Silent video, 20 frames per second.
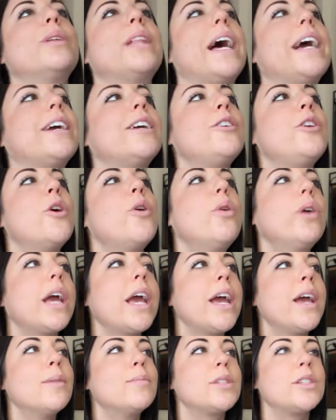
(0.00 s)
Like, no
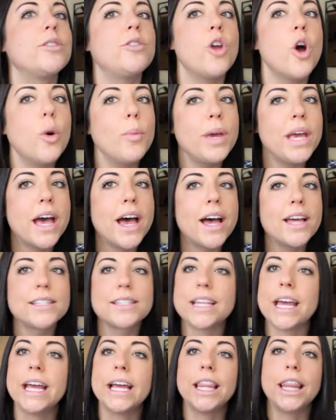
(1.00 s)
games, no
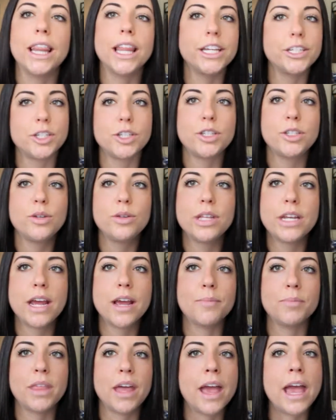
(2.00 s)
BS, like, let's just do the
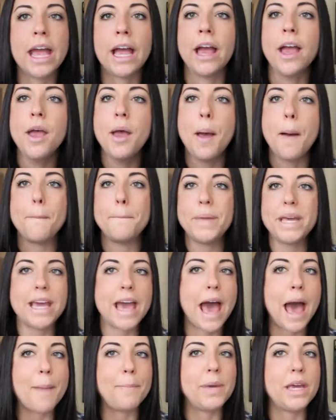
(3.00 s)
damn thing, be
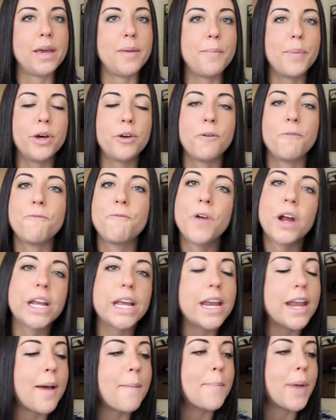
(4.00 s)
happy, build a
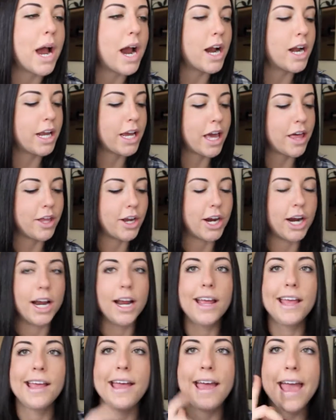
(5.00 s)
freaking empire together.
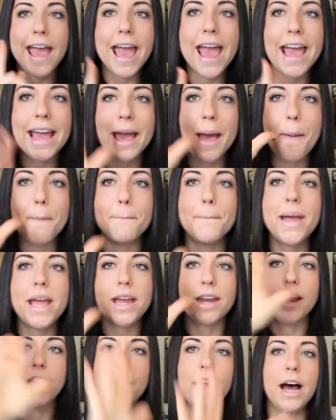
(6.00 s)

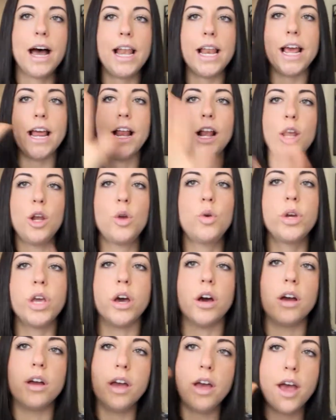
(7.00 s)
Amen,
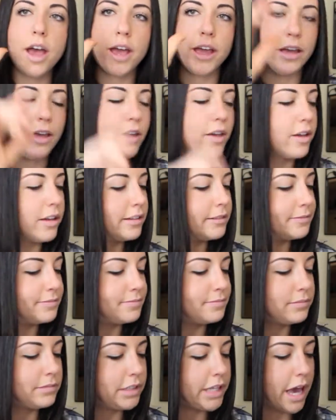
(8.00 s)
hallelujah, hey.
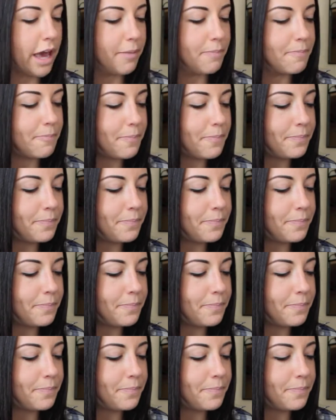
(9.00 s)
Okay.